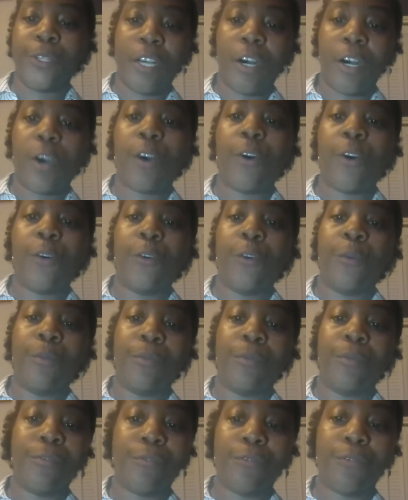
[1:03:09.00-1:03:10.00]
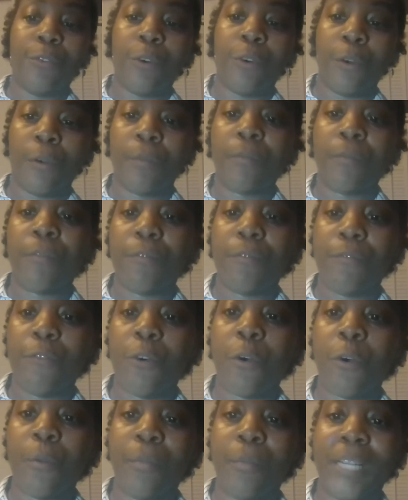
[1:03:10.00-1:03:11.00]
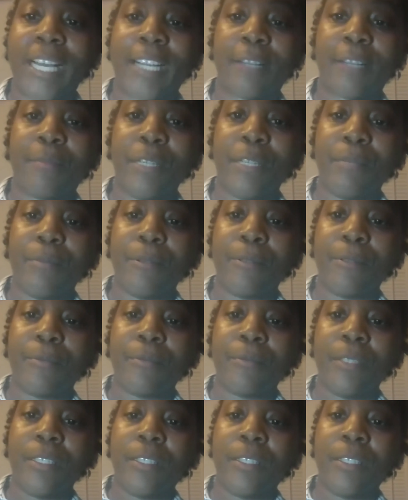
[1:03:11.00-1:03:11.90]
a home for Black people.